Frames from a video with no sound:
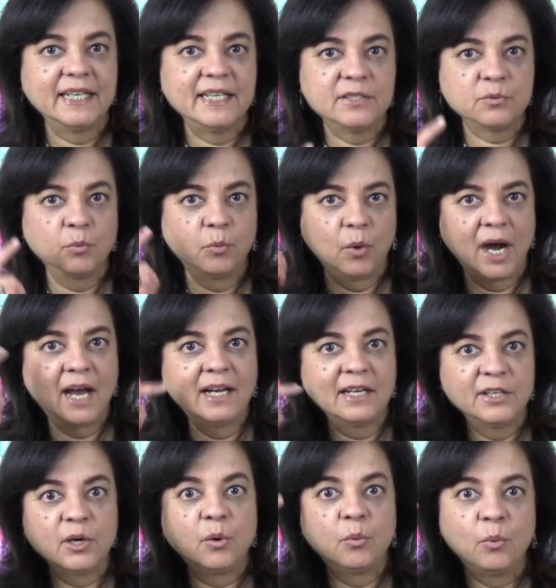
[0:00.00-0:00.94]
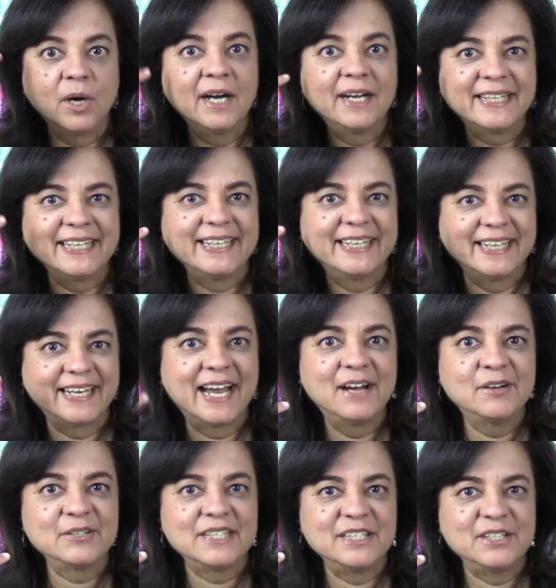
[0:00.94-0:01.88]
is while you're working it
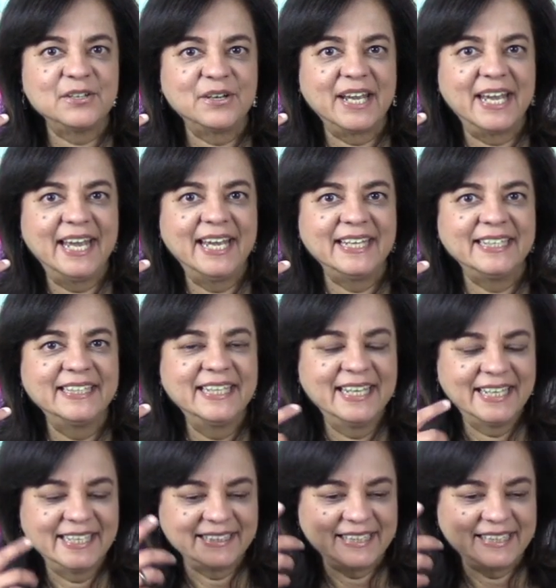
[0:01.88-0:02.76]
out in your head,